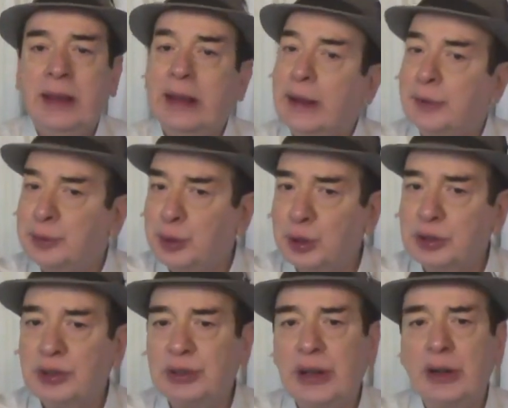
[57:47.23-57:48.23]
Of course,
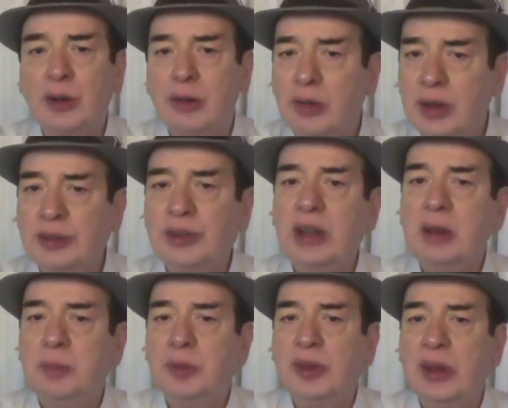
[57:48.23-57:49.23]
as I always
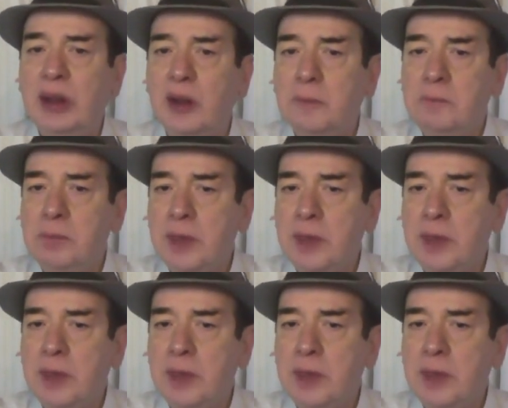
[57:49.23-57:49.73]
keep saying,